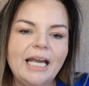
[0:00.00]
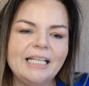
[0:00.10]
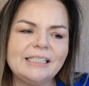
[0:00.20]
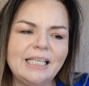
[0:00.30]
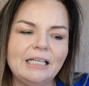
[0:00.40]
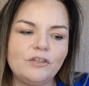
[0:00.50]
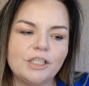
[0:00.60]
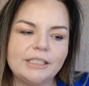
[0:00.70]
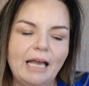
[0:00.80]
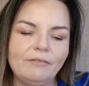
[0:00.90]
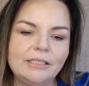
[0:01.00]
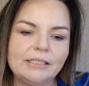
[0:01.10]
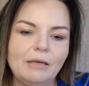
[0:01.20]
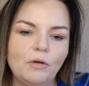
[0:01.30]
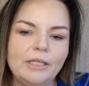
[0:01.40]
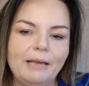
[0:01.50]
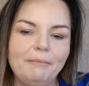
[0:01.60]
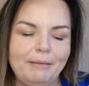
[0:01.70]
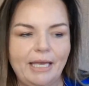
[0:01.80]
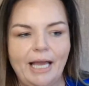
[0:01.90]
instead of just having someone that
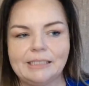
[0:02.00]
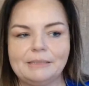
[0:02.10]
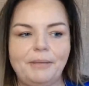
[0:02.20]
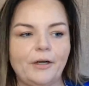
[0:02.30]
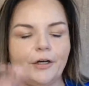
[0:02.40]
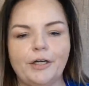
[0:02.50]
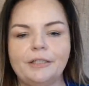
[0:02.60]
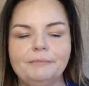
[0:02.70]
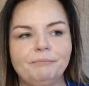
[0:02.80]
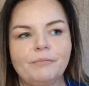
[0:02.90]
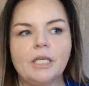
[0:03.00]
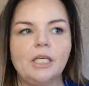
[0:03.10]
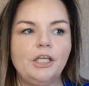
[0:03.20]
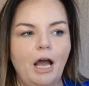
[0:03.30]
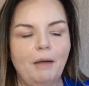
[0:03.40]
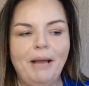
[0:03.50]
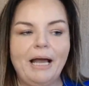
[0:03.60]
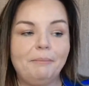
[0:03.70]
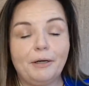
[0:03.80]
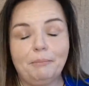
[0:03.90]
maybe has a
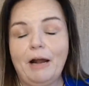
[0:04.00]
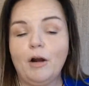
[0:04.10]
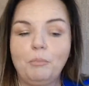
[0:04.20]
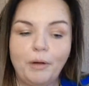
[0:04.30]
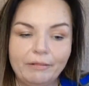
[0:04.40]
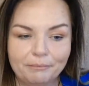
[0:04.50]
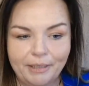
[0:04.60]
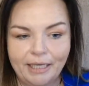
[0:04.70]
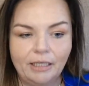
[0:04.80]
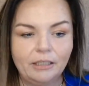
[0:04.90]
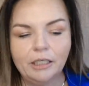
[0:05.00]
better PowerPoint than me.